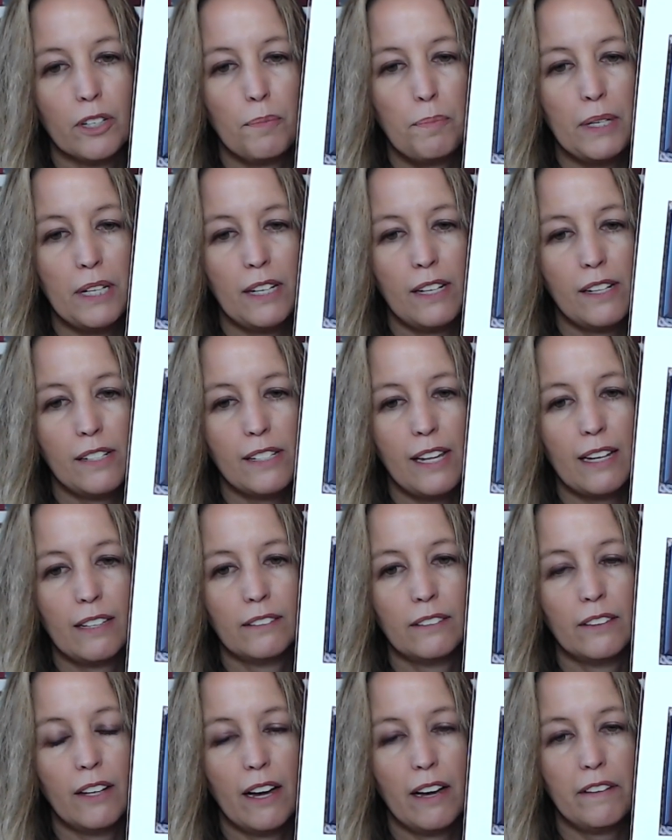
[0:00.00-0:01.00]
but it is a
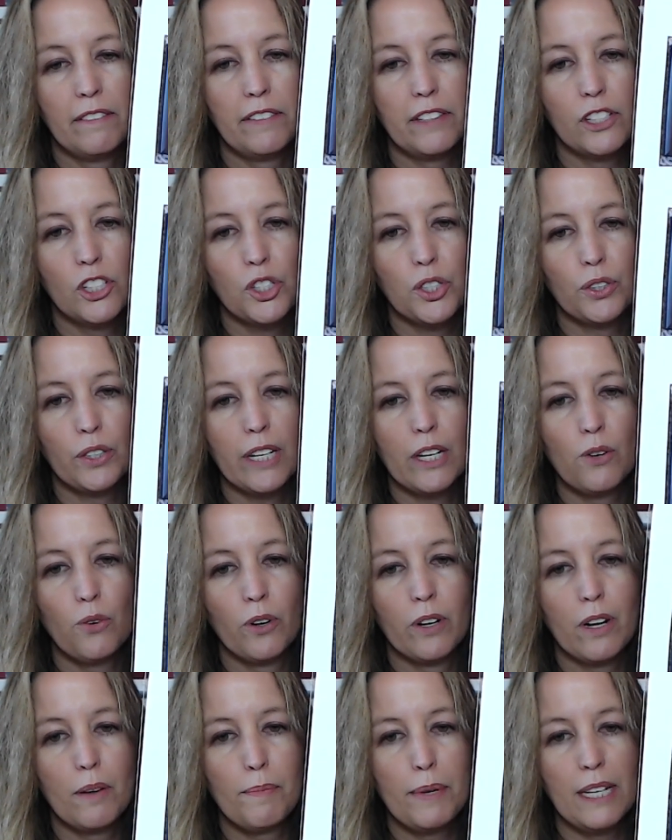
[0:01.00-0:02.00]
love tree
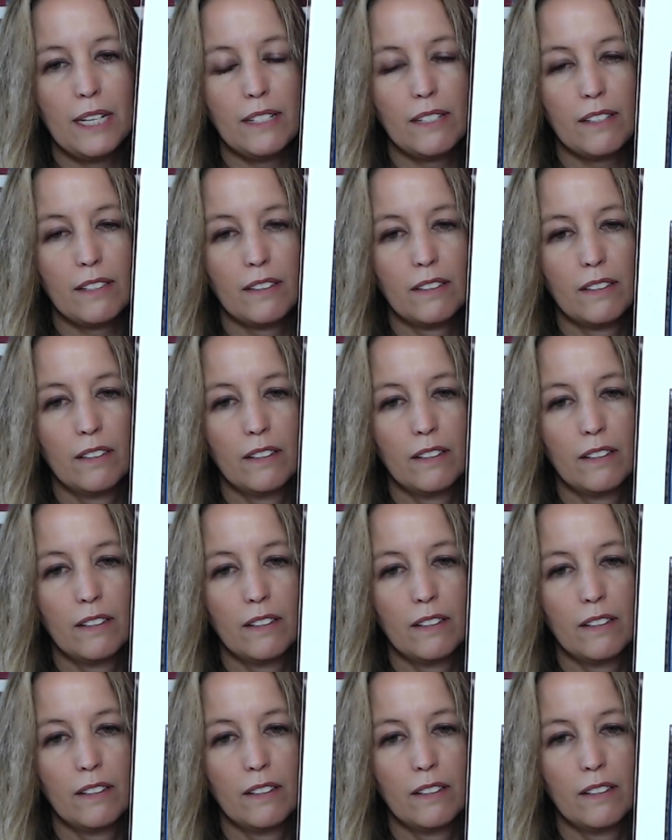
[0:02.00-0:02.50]
ornament.